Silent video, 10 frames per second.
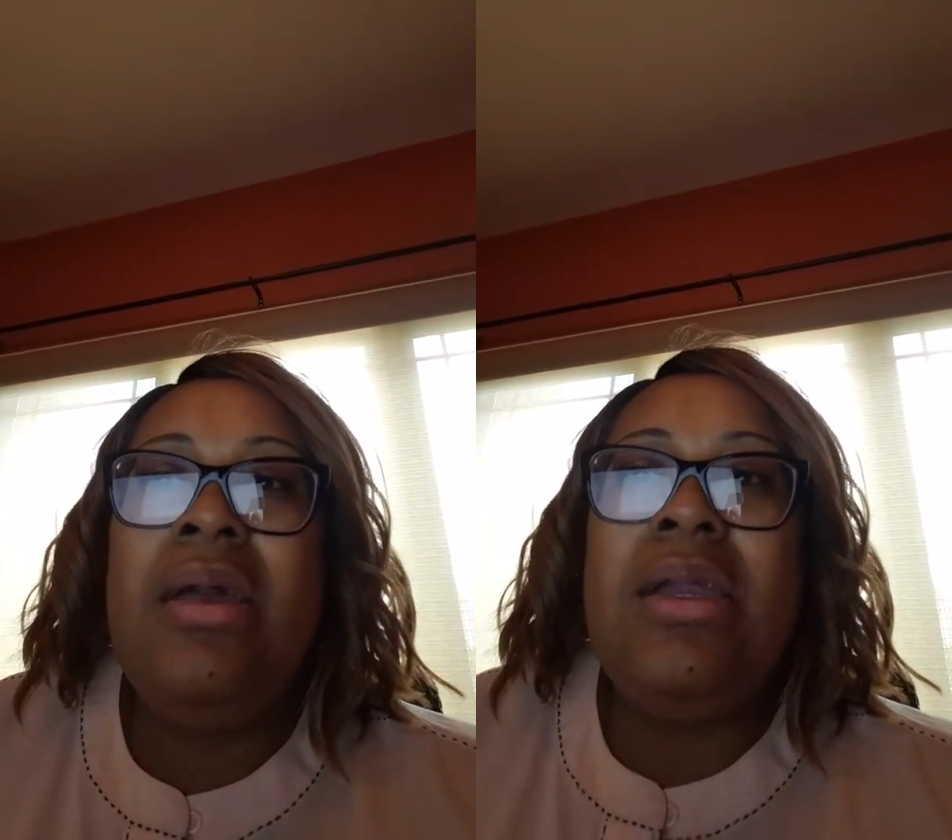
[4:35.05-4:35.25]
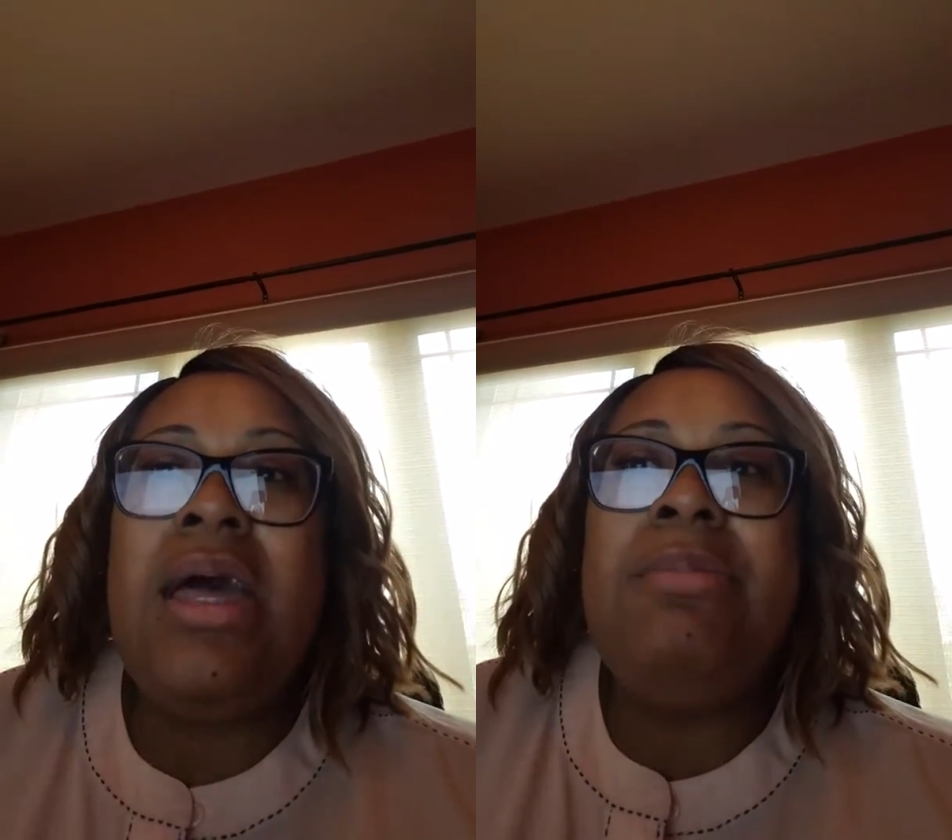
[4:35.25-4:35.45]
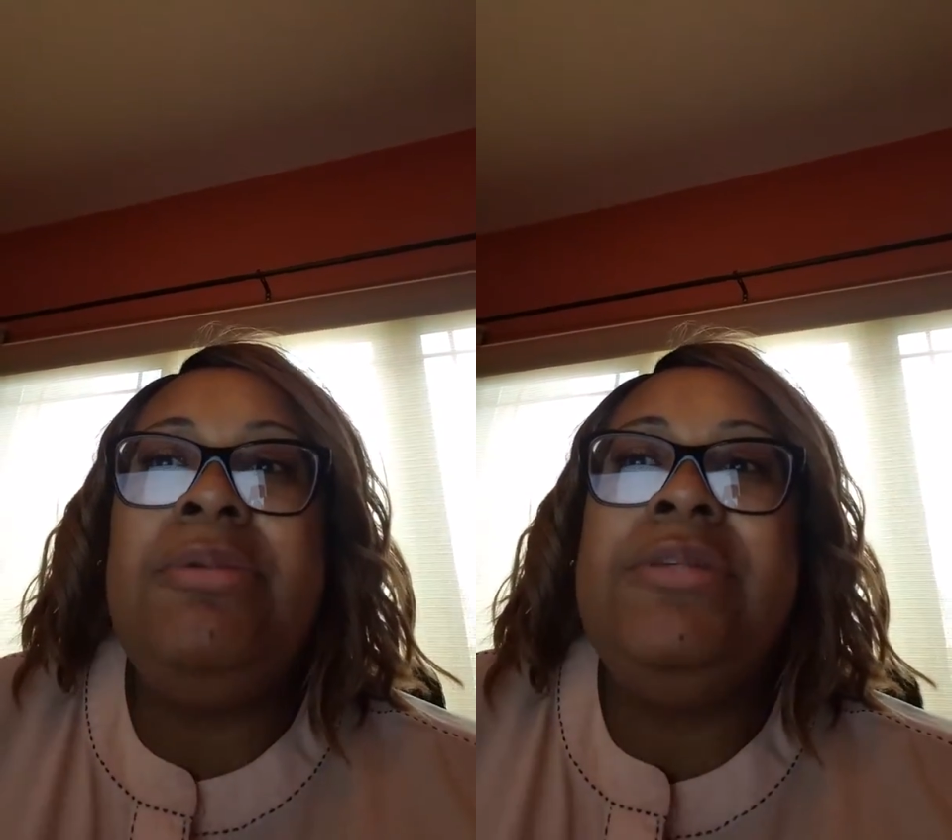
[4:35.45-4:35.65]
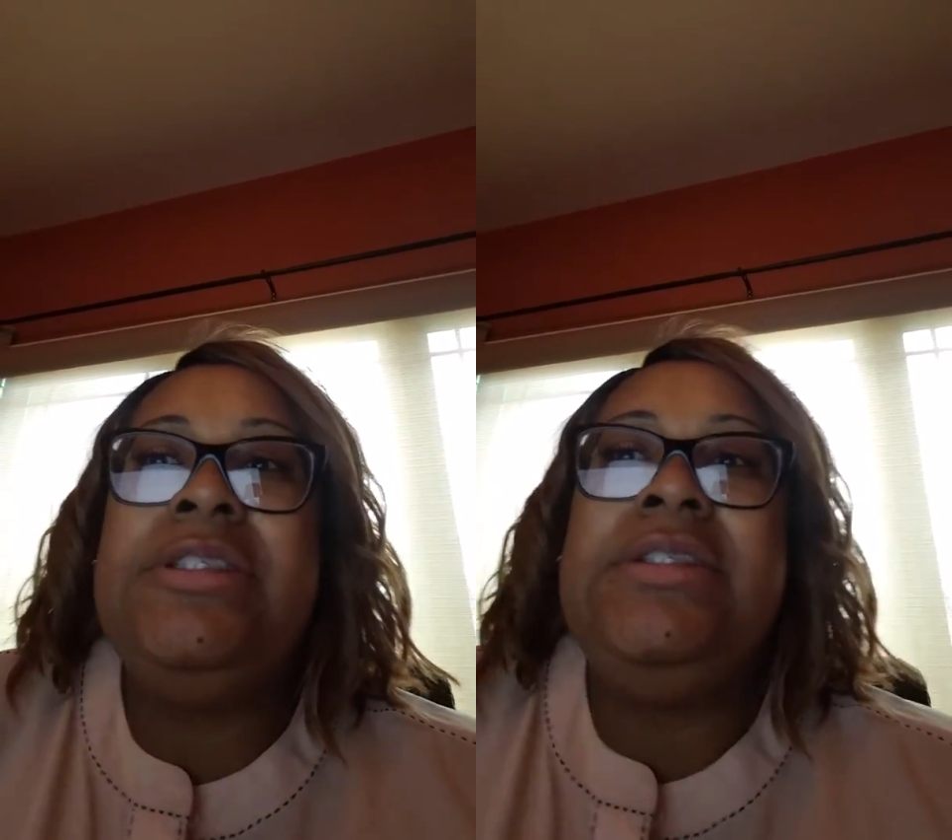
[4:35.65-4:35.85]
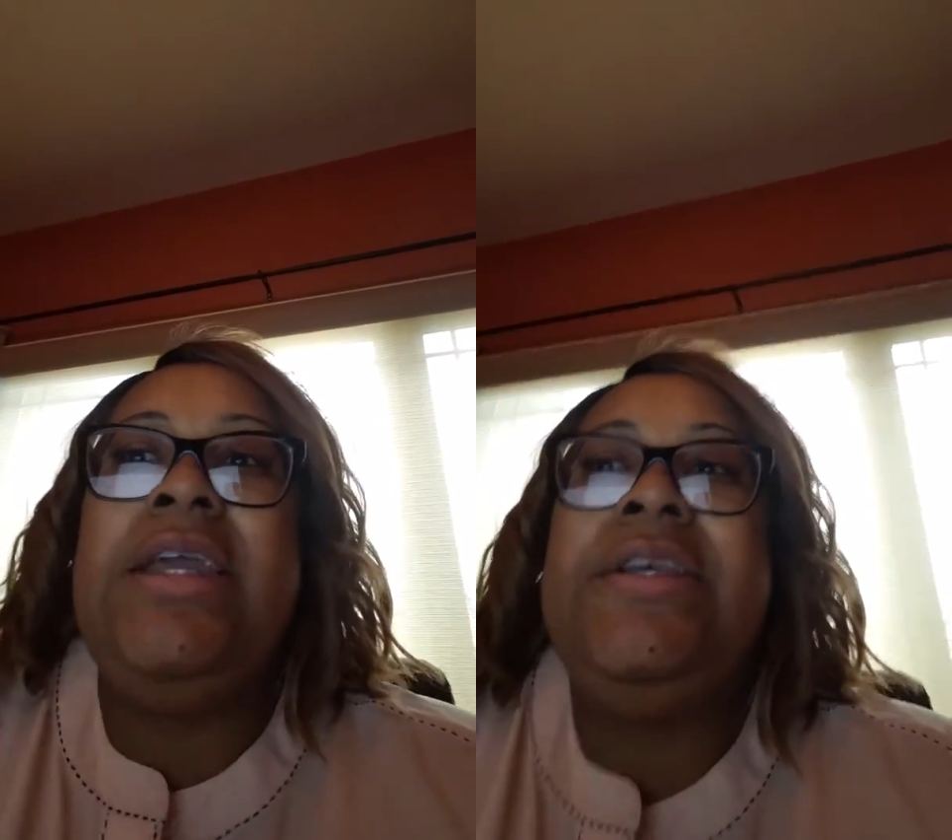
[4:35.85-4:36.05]
Common
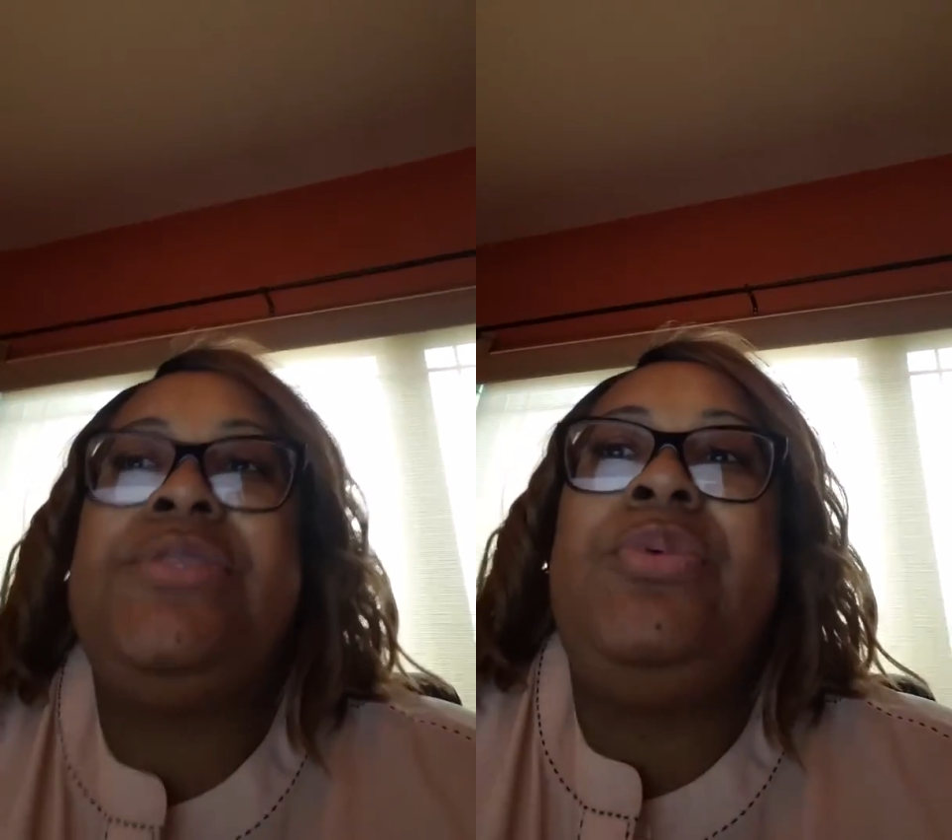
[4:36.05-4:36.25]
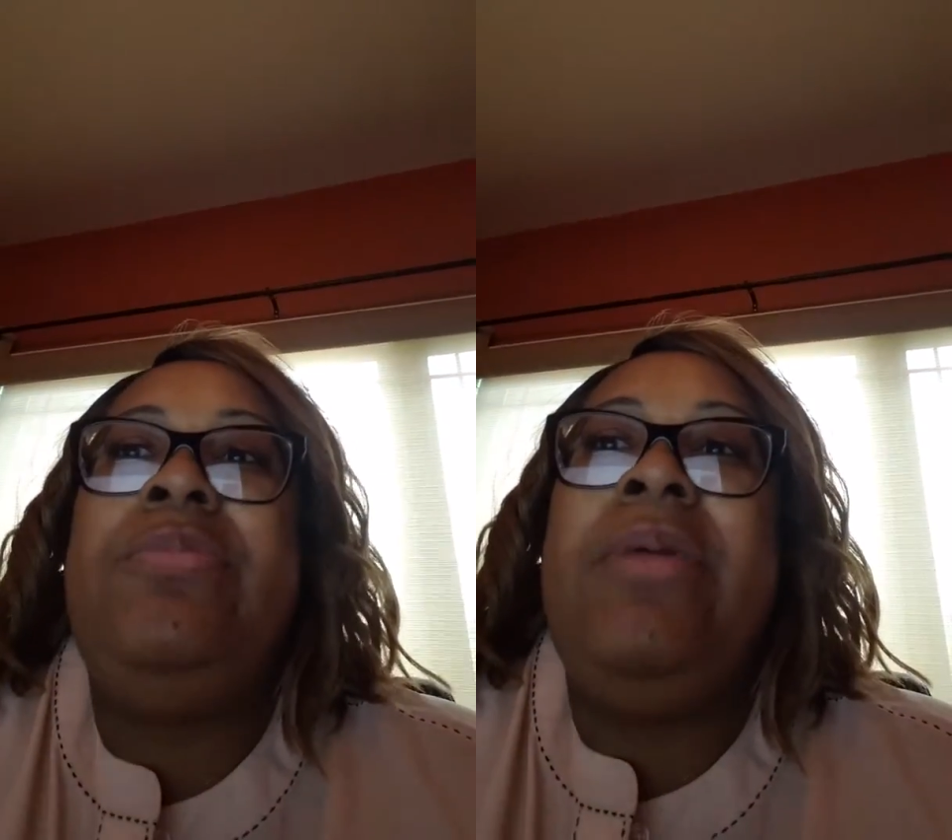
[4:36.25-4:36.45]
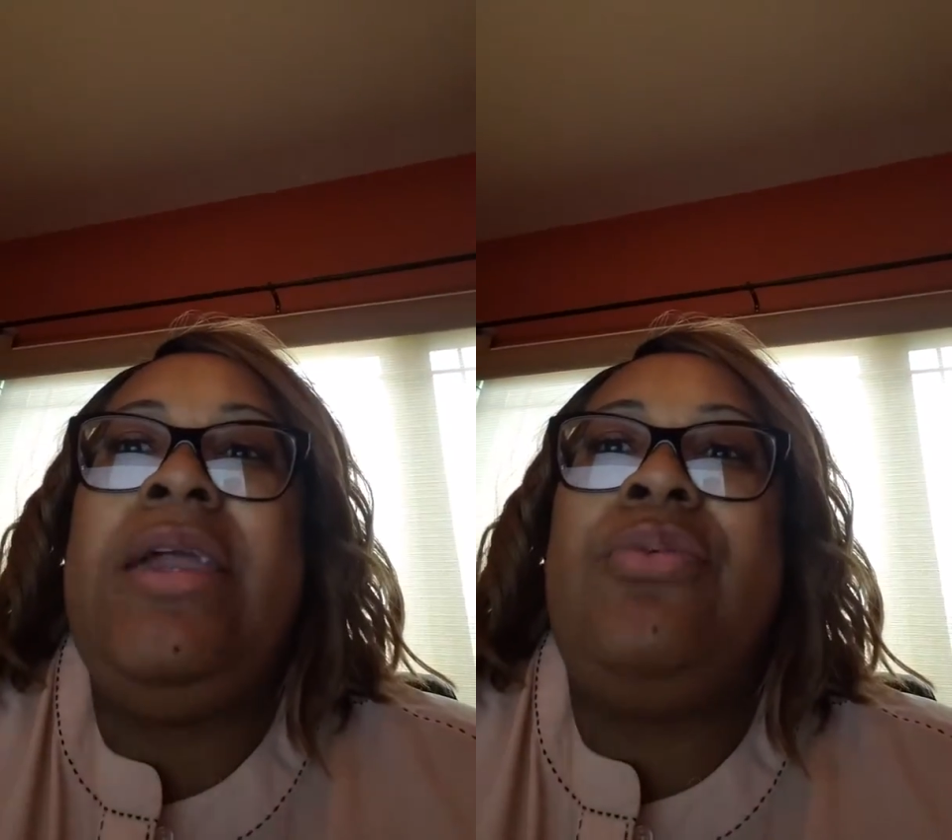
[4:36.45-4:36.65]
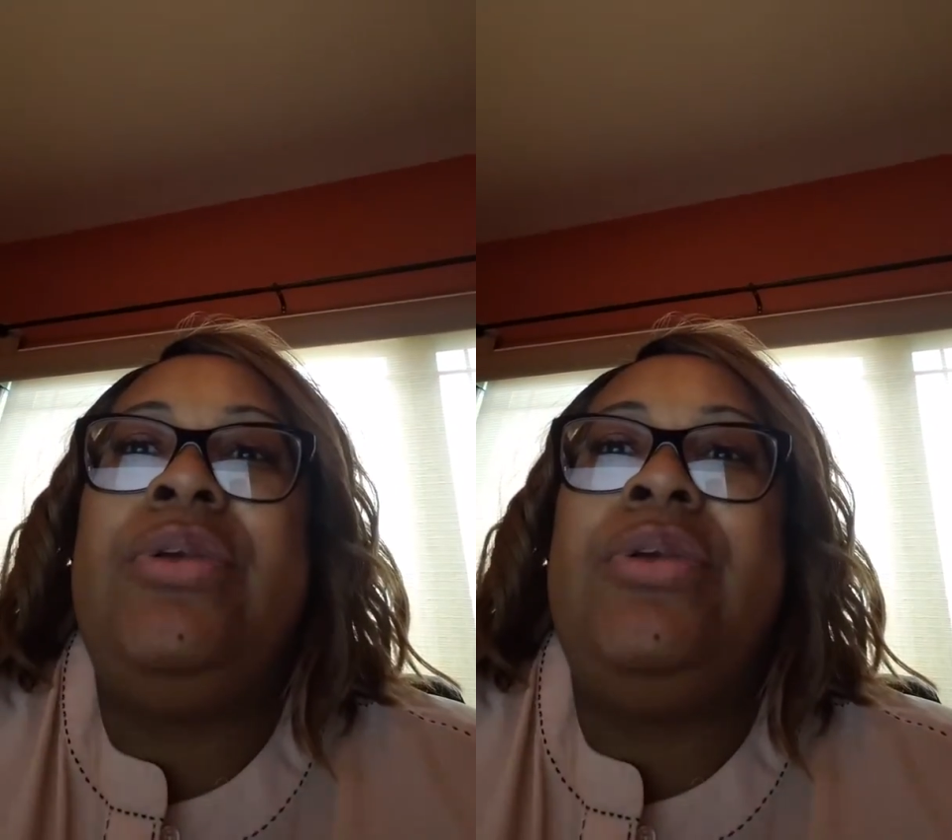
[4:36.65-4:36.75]
mistakes we make